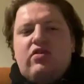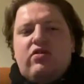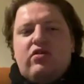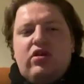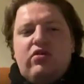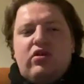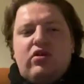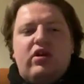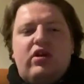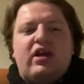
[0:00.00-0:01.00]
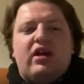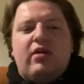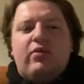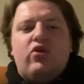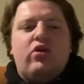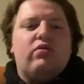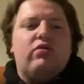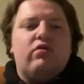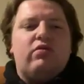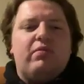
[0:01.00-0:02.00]
because you can go like a Cameron
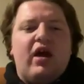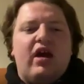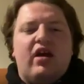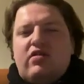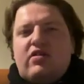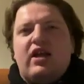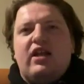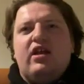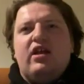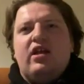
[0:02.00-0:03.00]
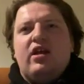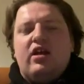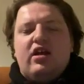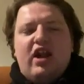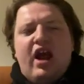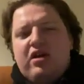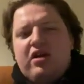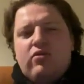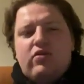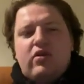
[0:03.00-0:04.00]
Jones, Scully, and Harry
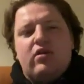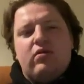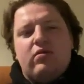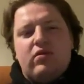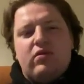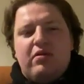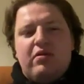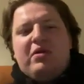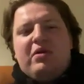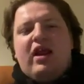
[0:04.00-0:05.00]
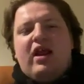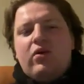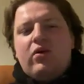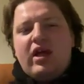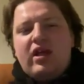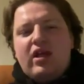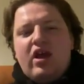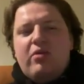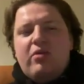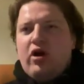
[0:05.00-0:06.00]
Houston. So it was a bit lightweight.
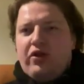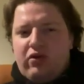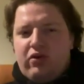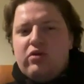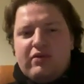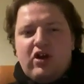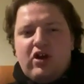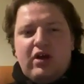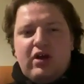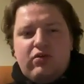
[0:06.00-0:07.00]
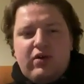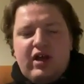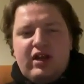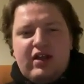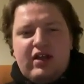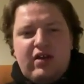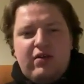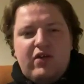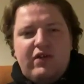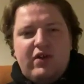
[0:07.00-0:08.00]
Prothero will have gone out as well unless he
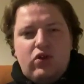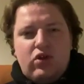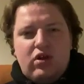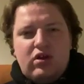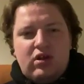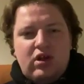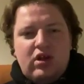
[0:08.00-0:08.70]
went off injured.